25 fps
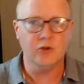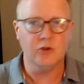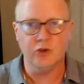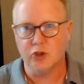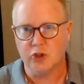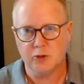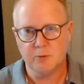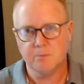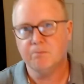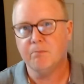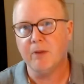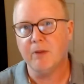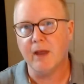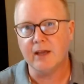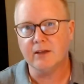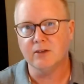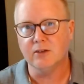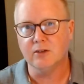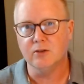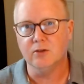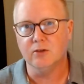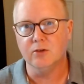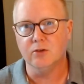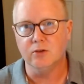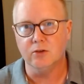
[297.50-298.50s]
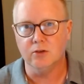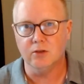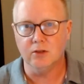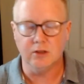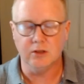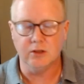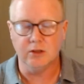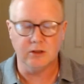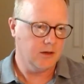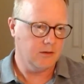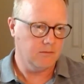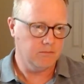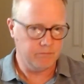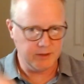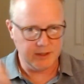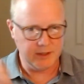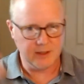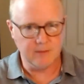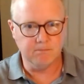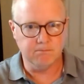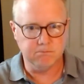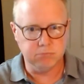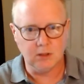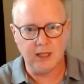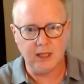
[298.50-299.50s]
spectacle of
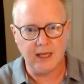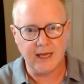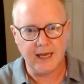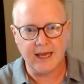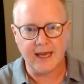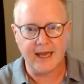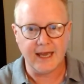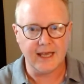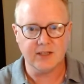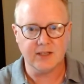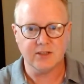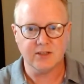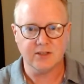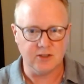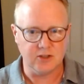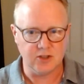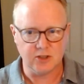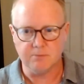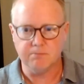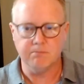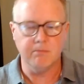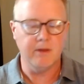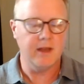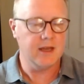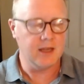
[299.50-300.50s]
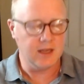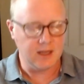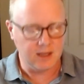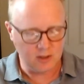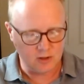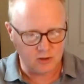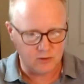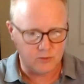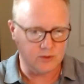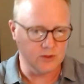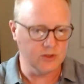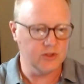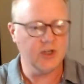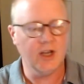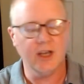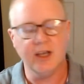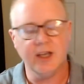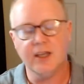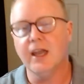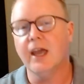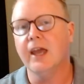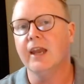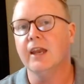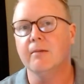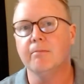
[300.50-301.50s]
big blasts and just making it to a
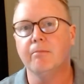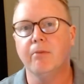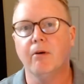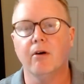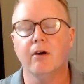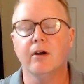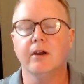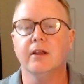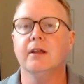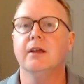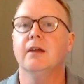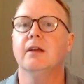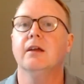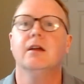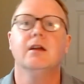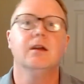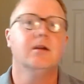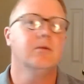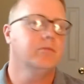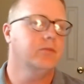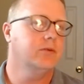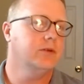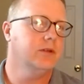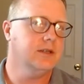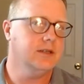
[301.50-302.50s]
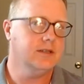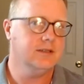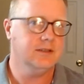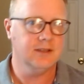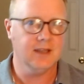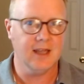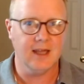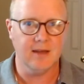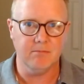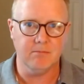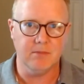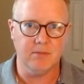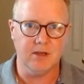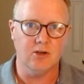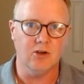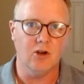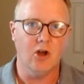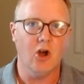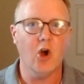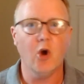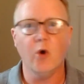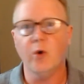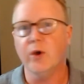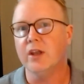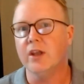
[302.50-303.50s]
gigantic party, please let me
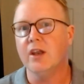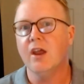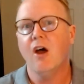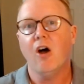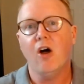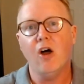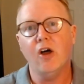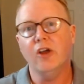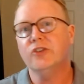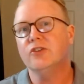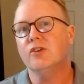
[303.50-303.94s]
know. And also